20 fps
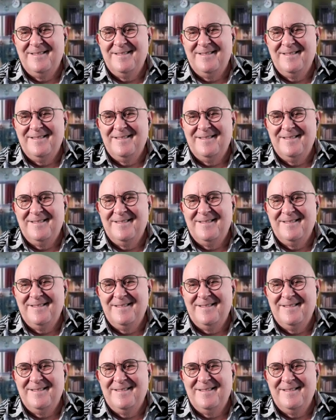
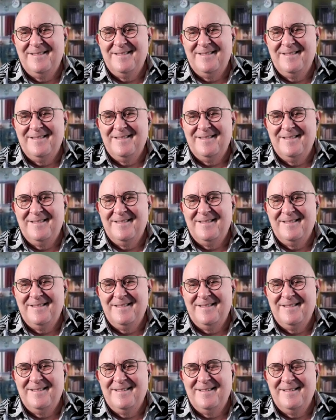
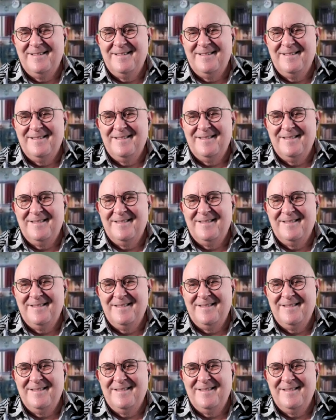
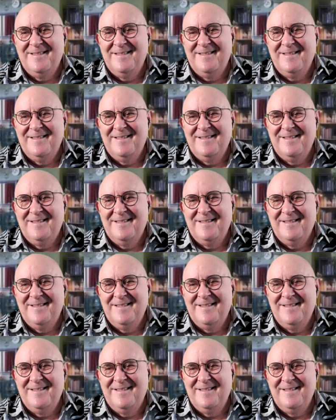
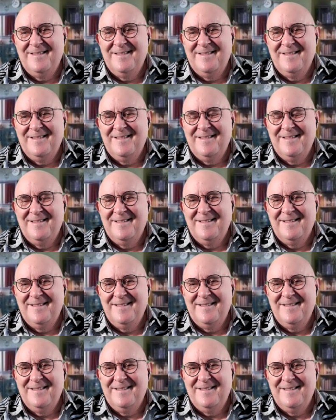
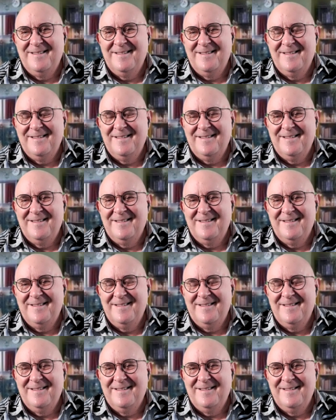
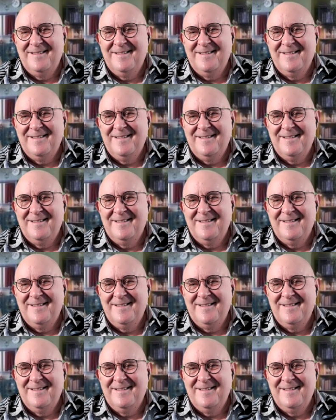No words are spoken by the person on screen.